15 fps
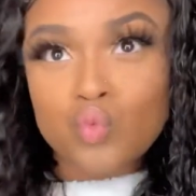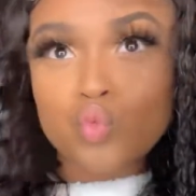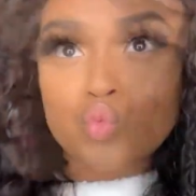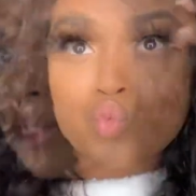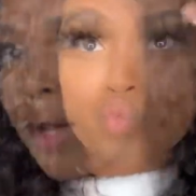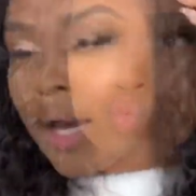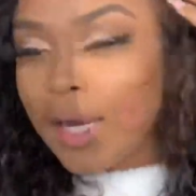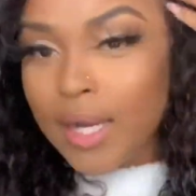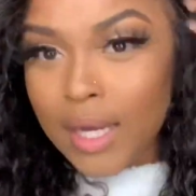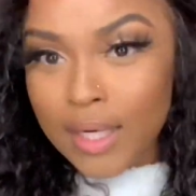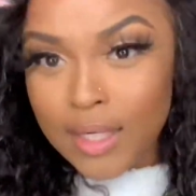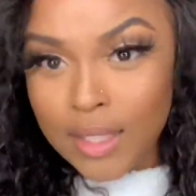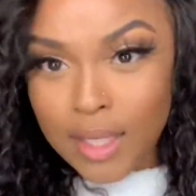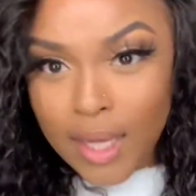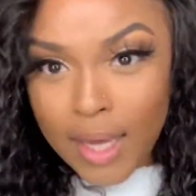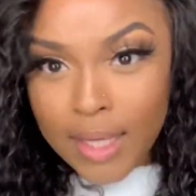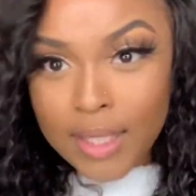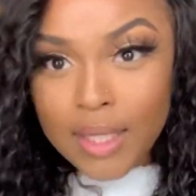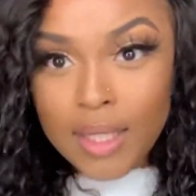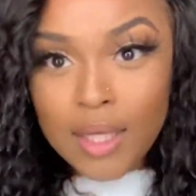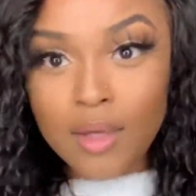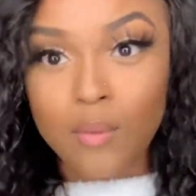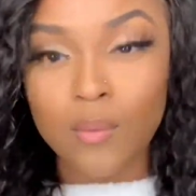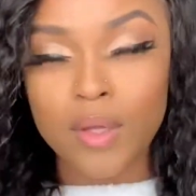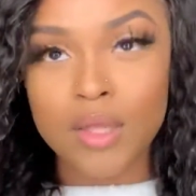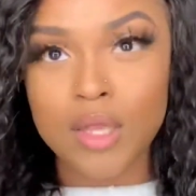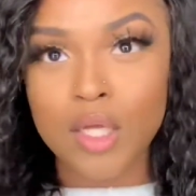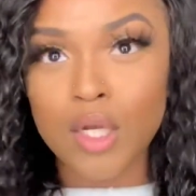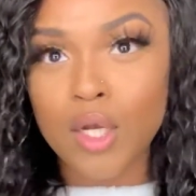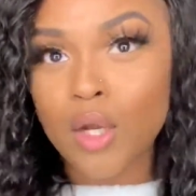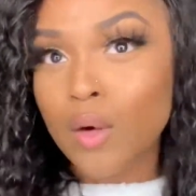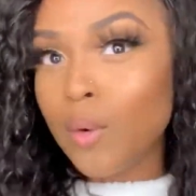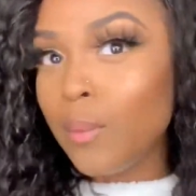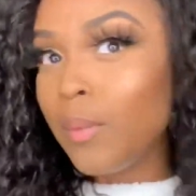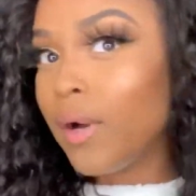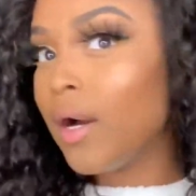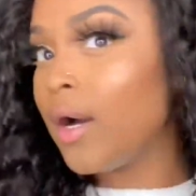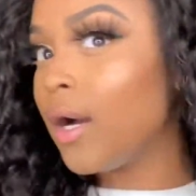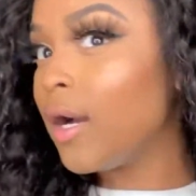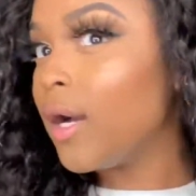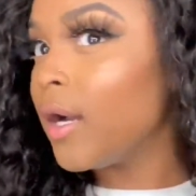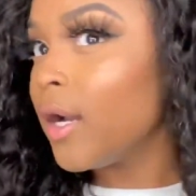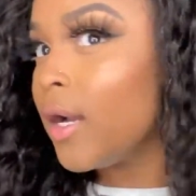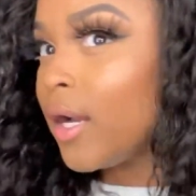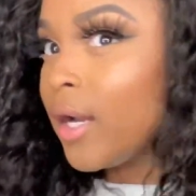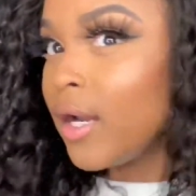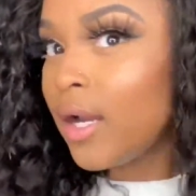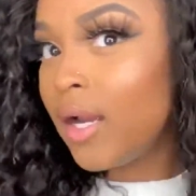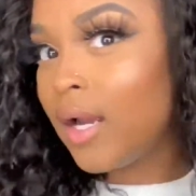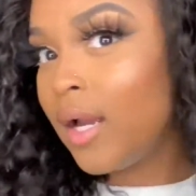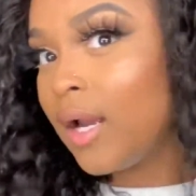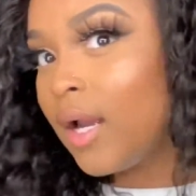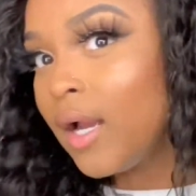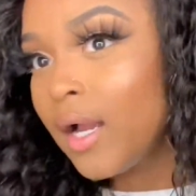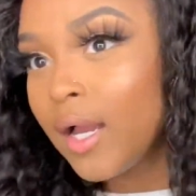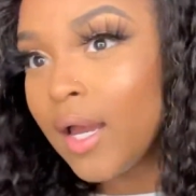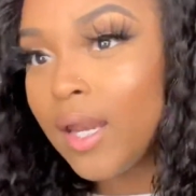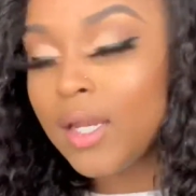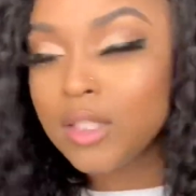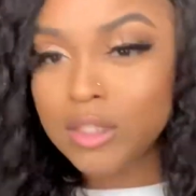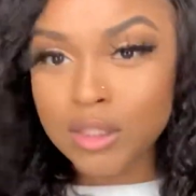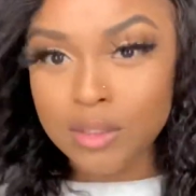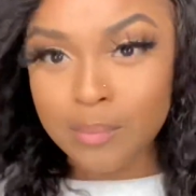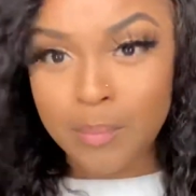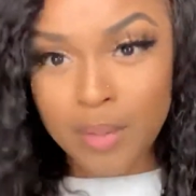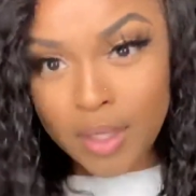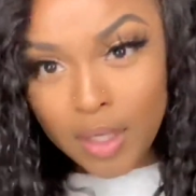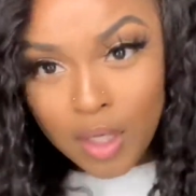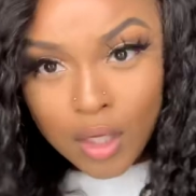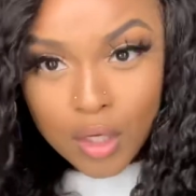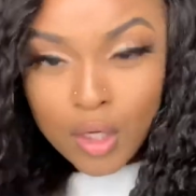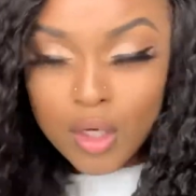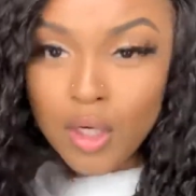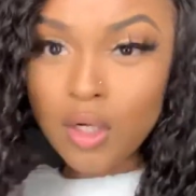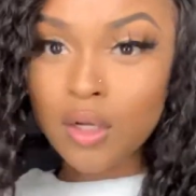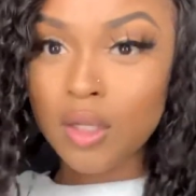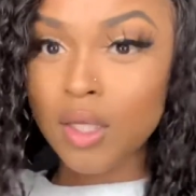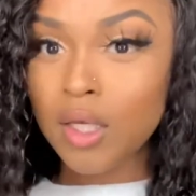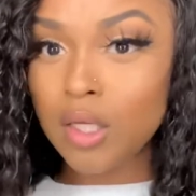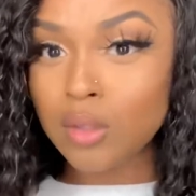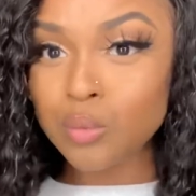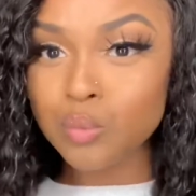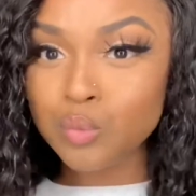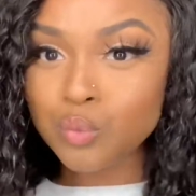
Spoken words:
So I kind of like it with the no part, kind of just big and curly.